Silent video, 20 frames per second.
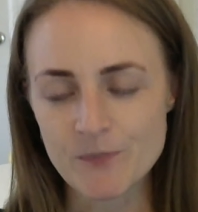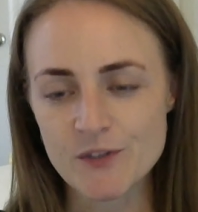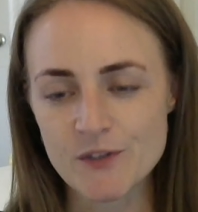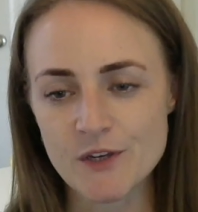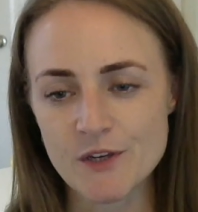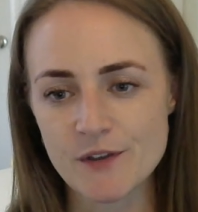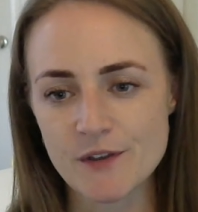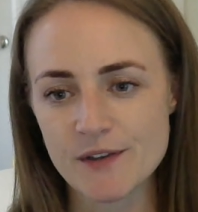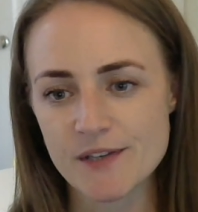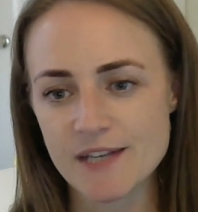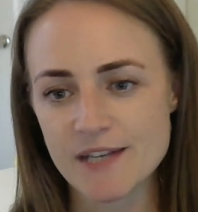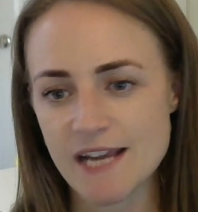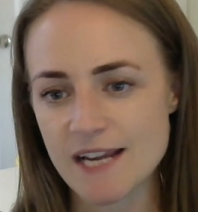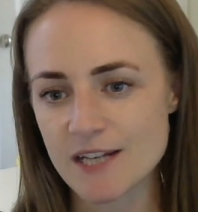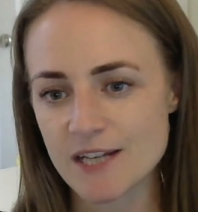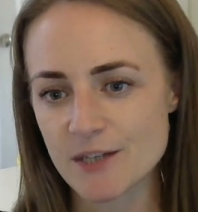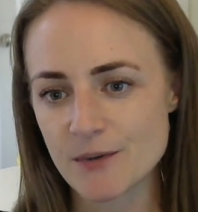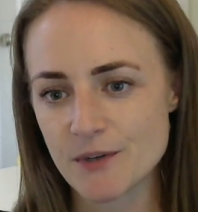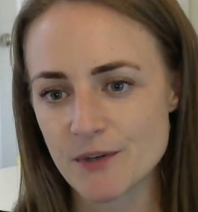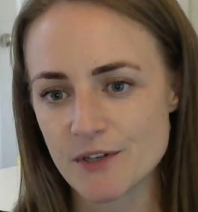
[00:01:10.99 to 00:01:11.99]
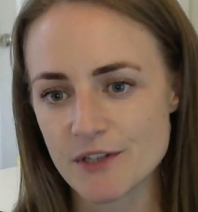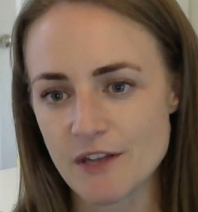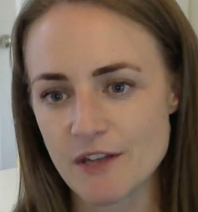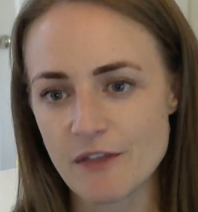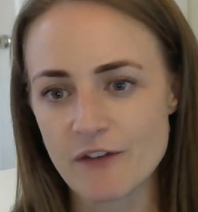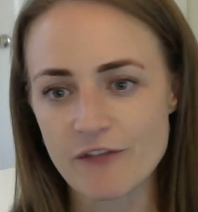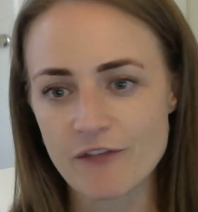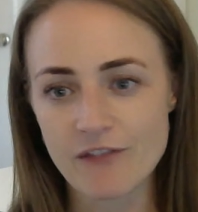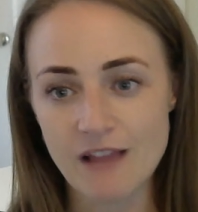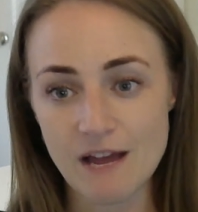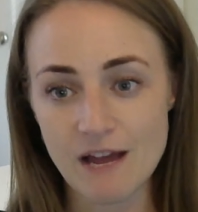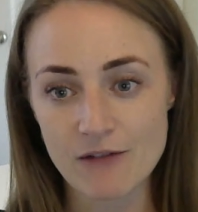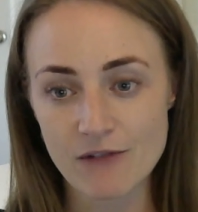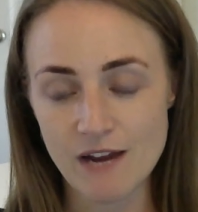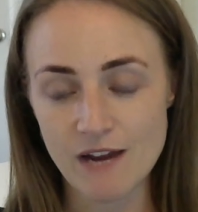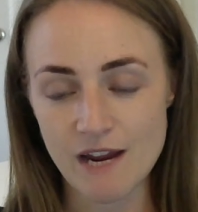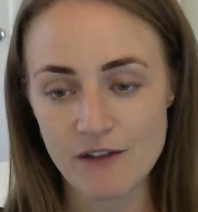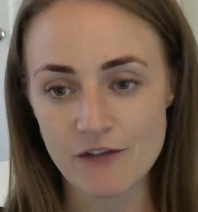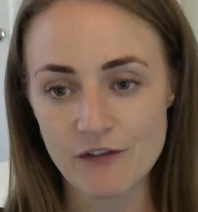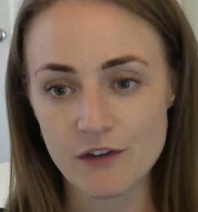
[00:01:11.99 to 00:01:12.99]
So they'll say to us, the flat
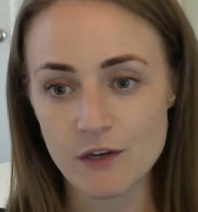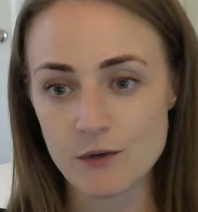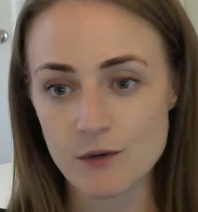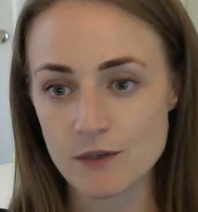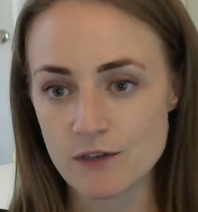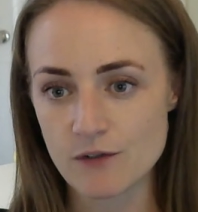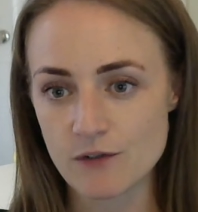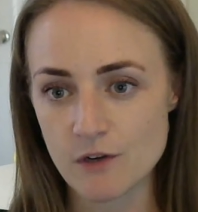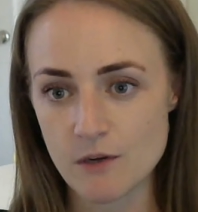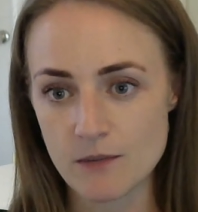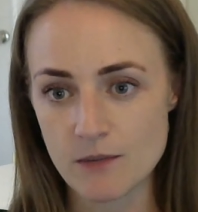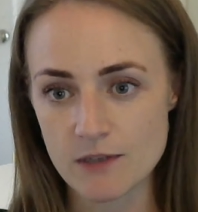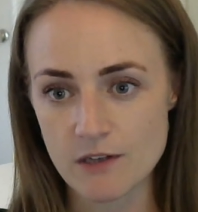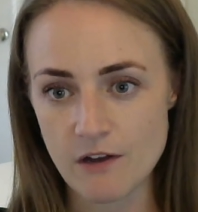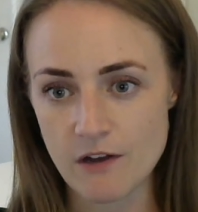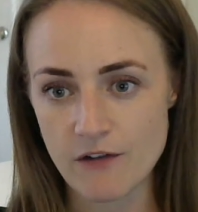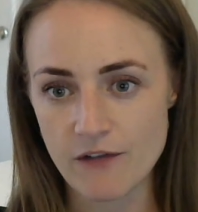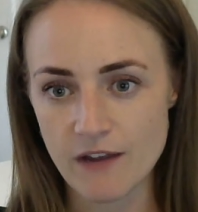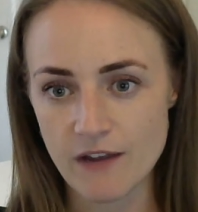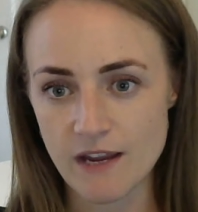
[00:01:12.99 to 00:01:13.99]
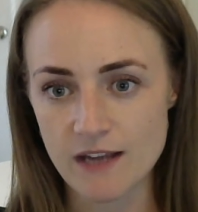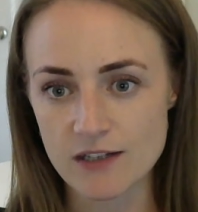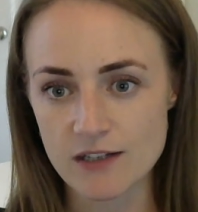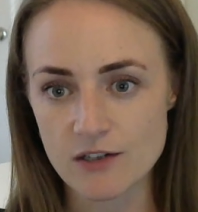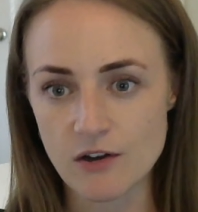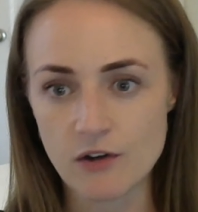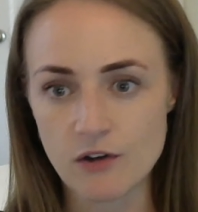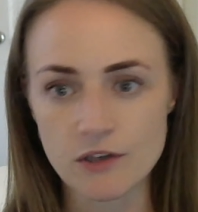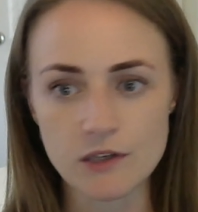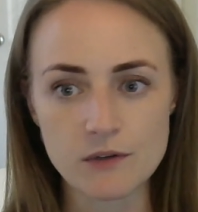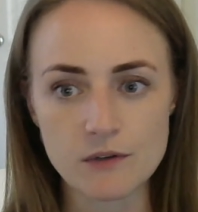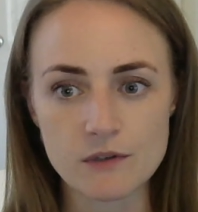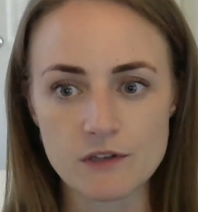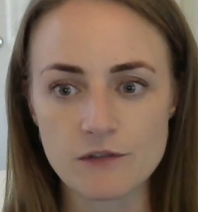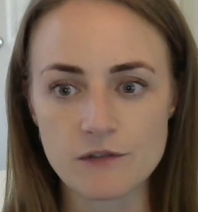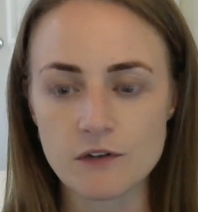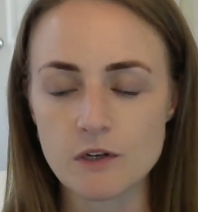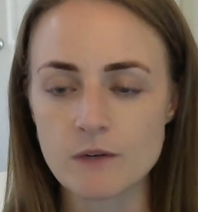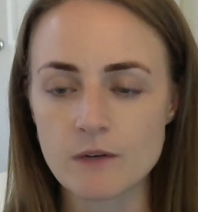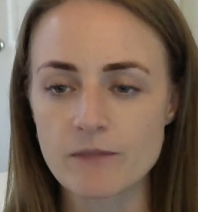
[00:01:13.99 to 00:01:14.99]
rate for use of home as office or use
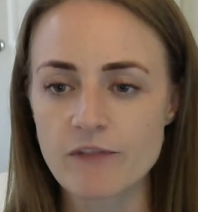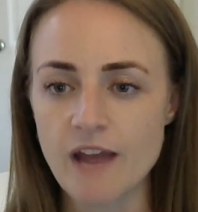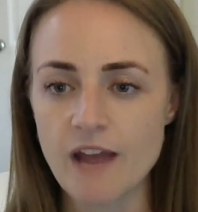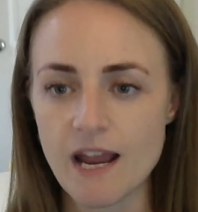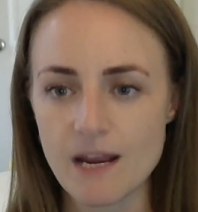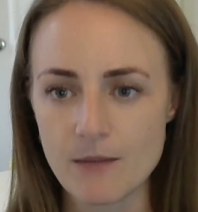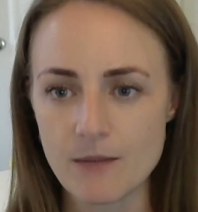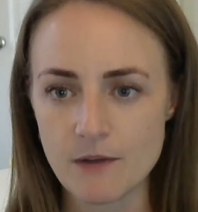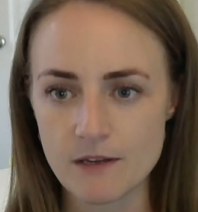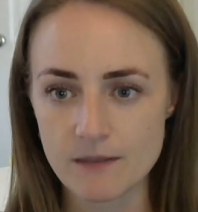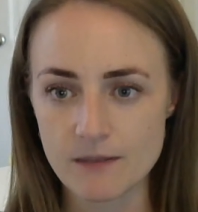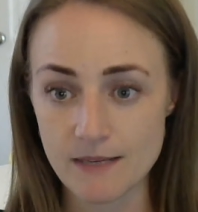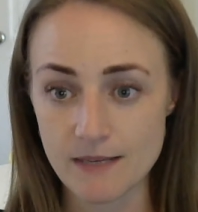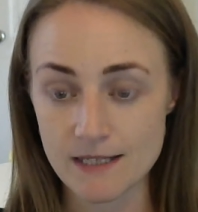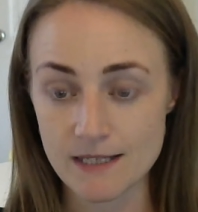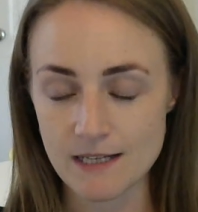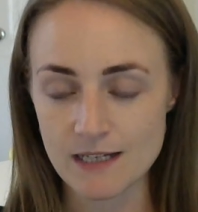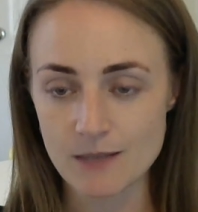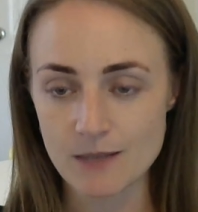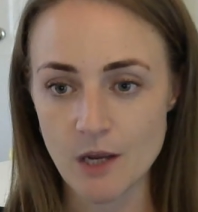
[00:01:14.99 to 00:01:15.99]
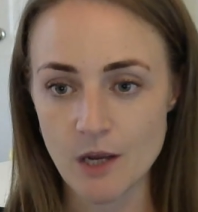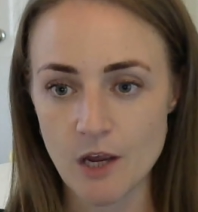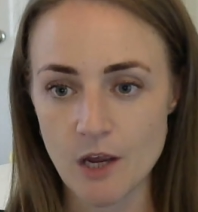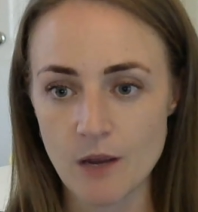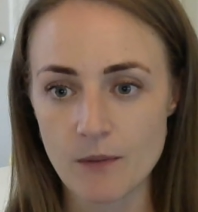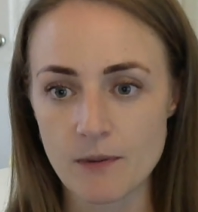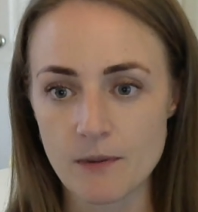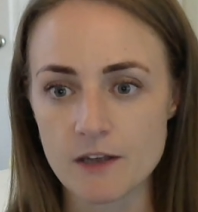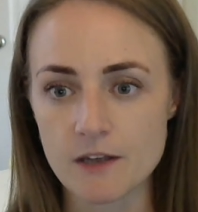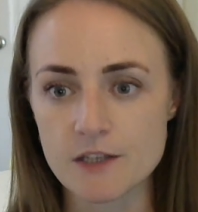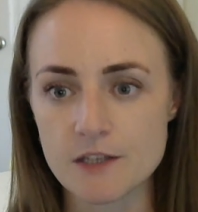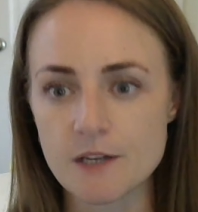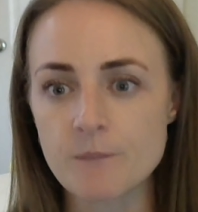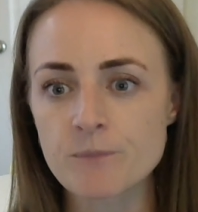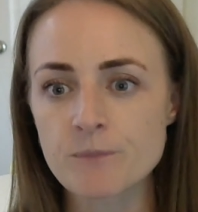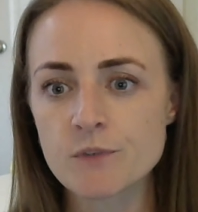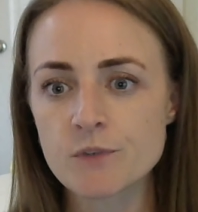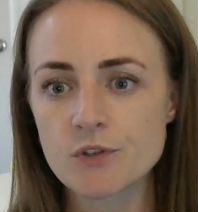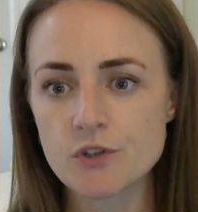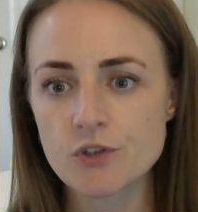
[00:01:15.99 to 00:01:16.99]
of home for any business
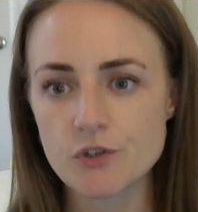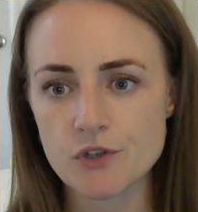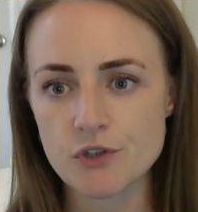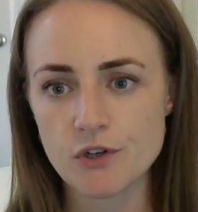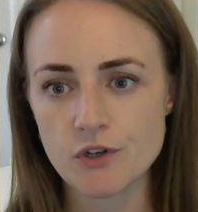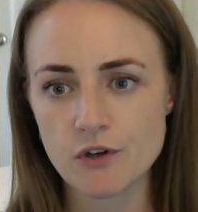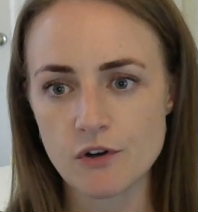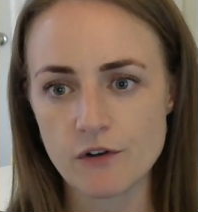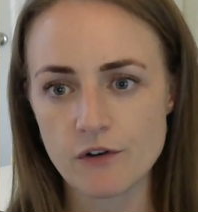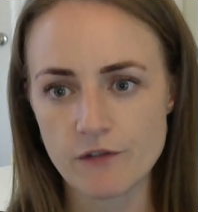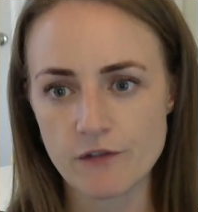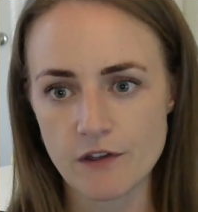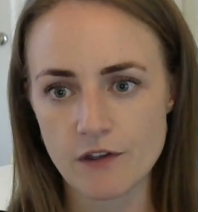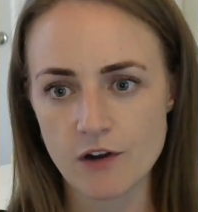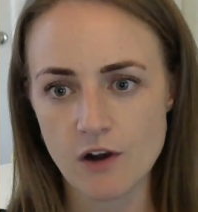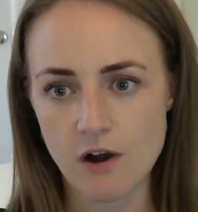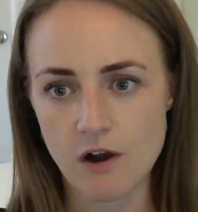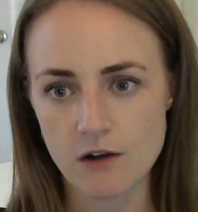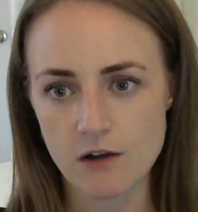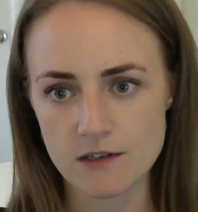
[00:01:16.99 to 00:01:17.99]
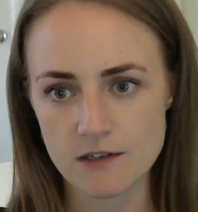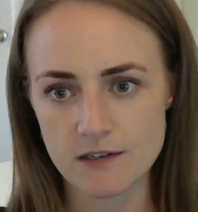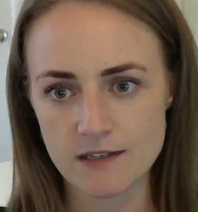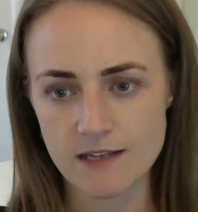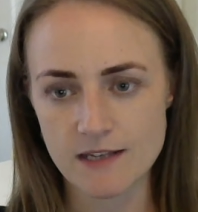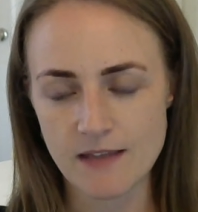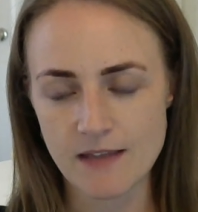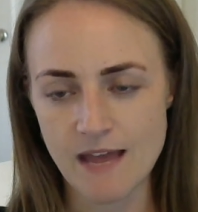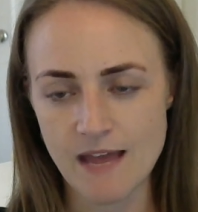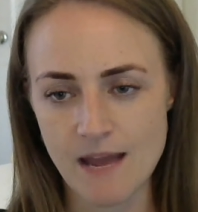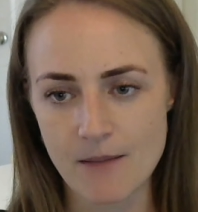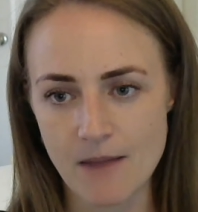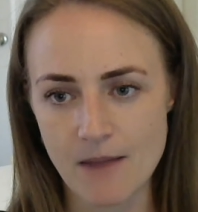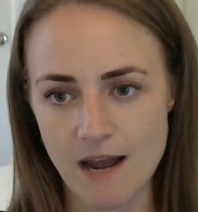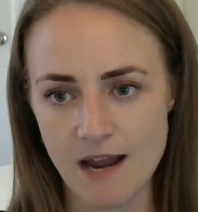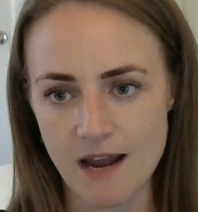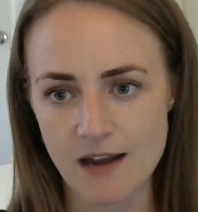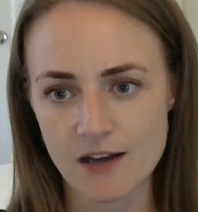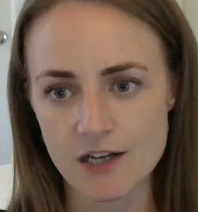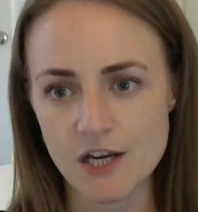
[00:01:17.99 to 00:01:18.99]
purpose doesn't cover the costs in their mind.